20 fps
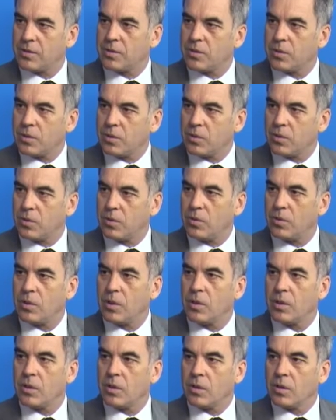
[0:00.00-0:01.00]
to
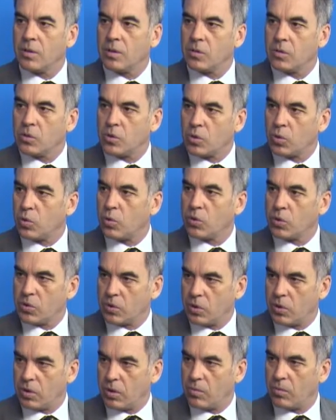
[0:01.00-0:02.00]

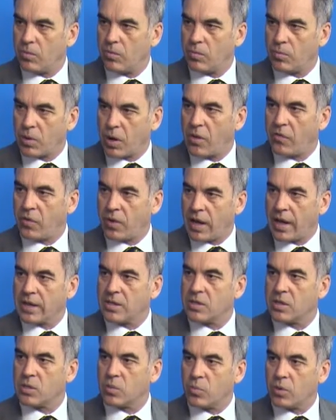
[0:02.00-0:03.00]
shorter-term
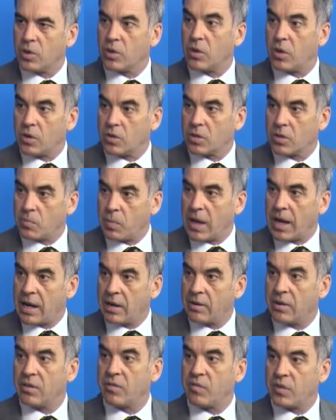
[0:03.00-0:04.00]
prophylaxis with
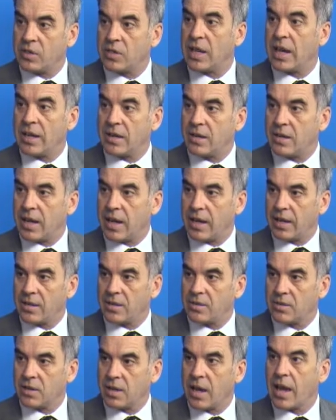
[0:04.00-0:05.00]
enoxaparin for 10
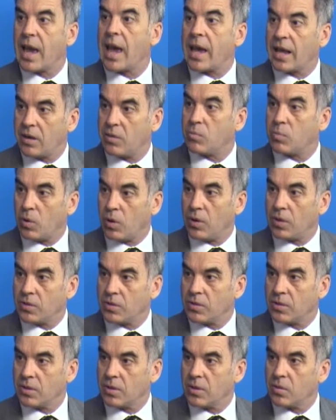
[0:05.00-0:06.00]
days? And it
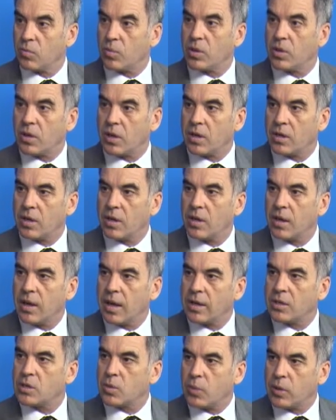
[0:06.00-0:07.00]
was. We got
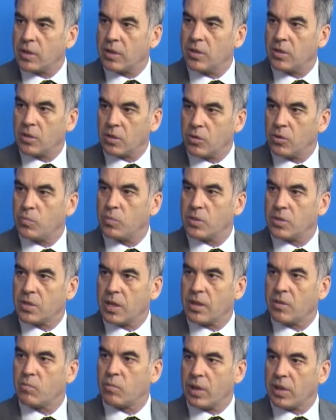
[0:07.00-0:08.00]
a
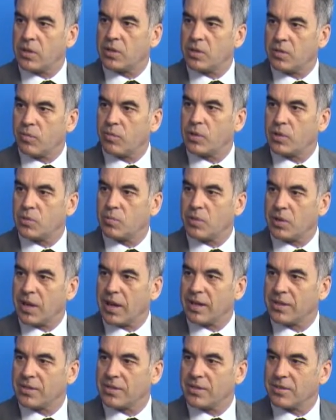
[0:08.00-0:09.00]
22% relative risk
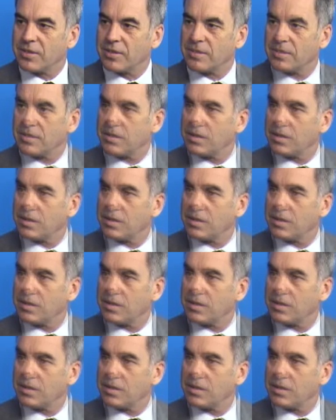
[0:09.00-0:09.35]
reduction.